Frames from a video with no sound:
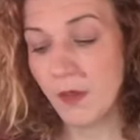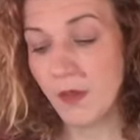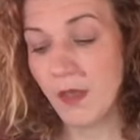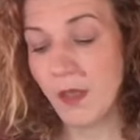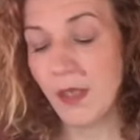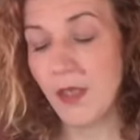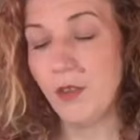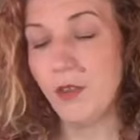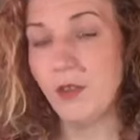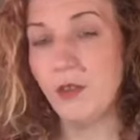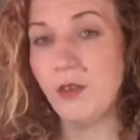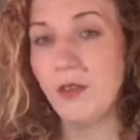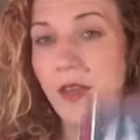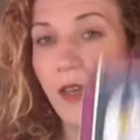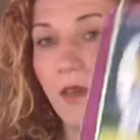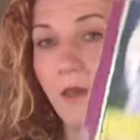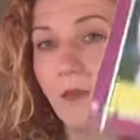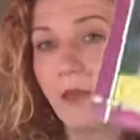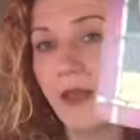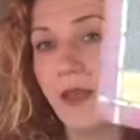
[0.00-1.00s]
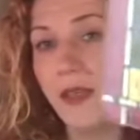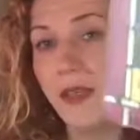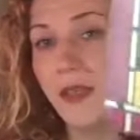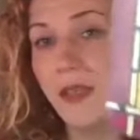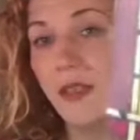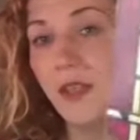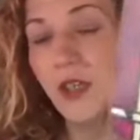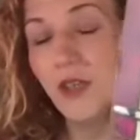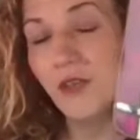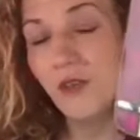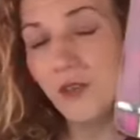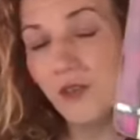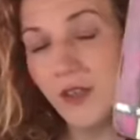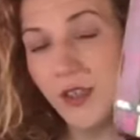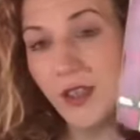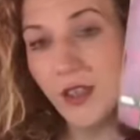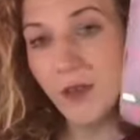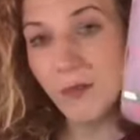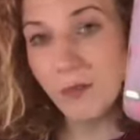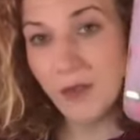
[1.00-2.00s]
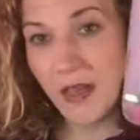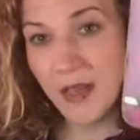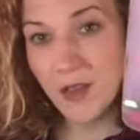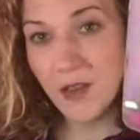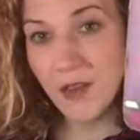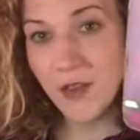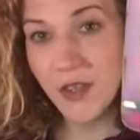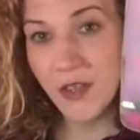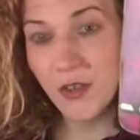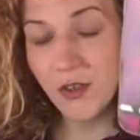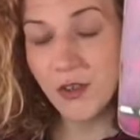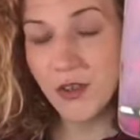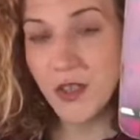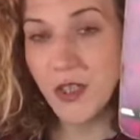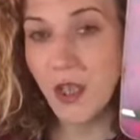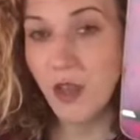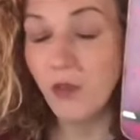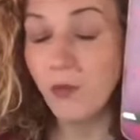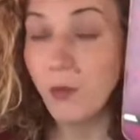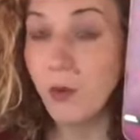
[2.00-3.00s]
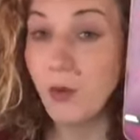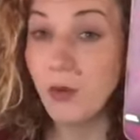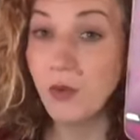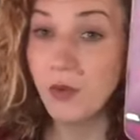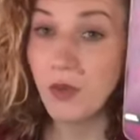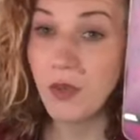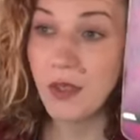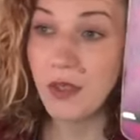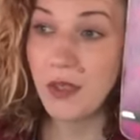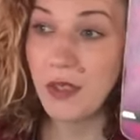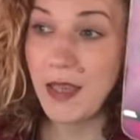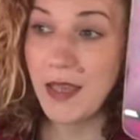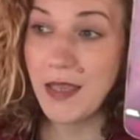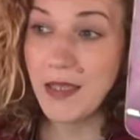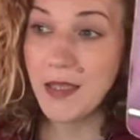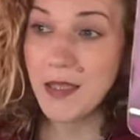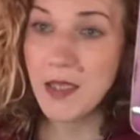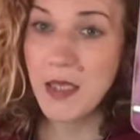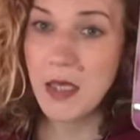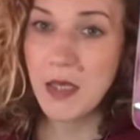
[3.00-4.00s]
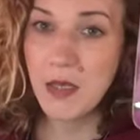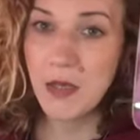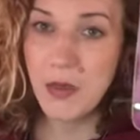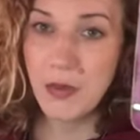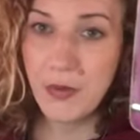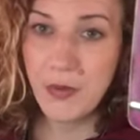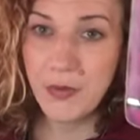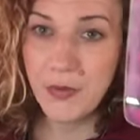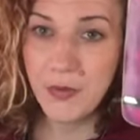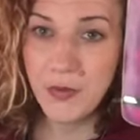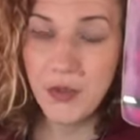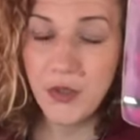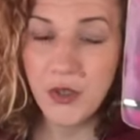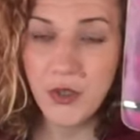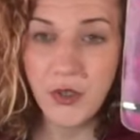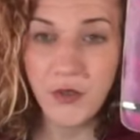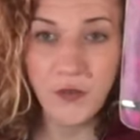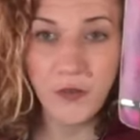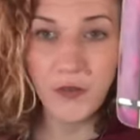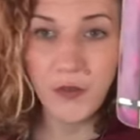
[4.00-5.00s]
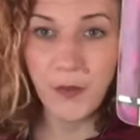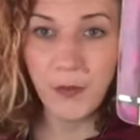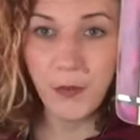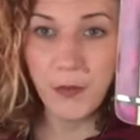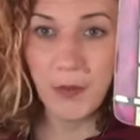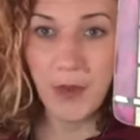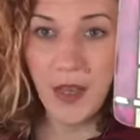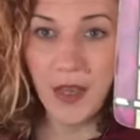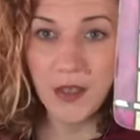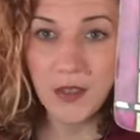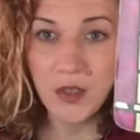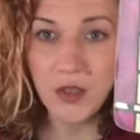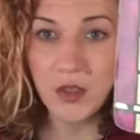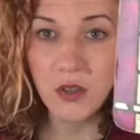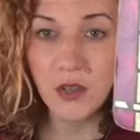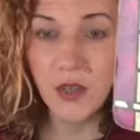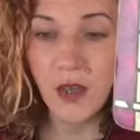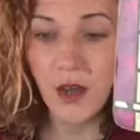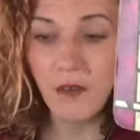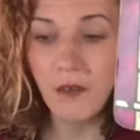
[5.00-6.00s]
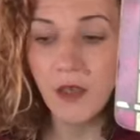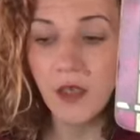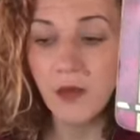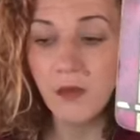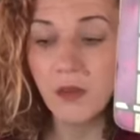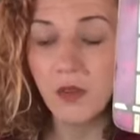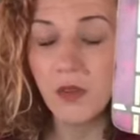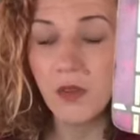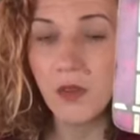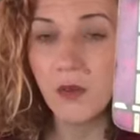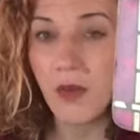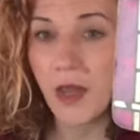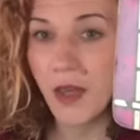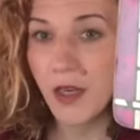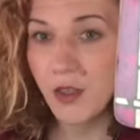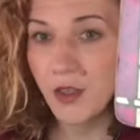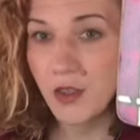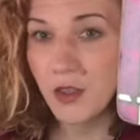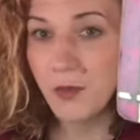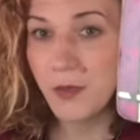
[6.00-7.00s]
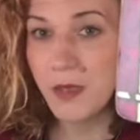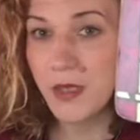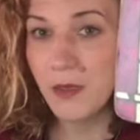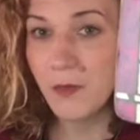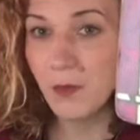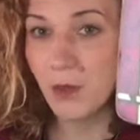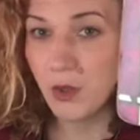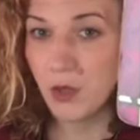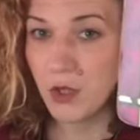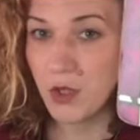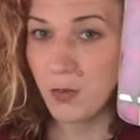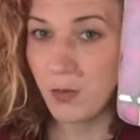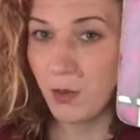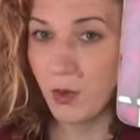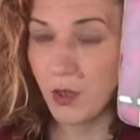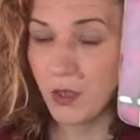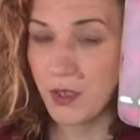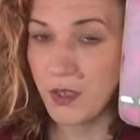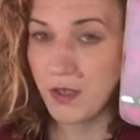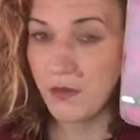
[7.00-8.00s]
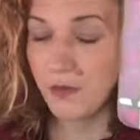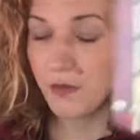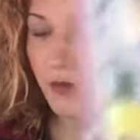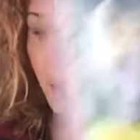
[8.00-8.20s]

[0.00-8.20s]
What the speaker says: And know that by feeling better in yourself, both less stuff from the past you're carrying with you and you're being more supported,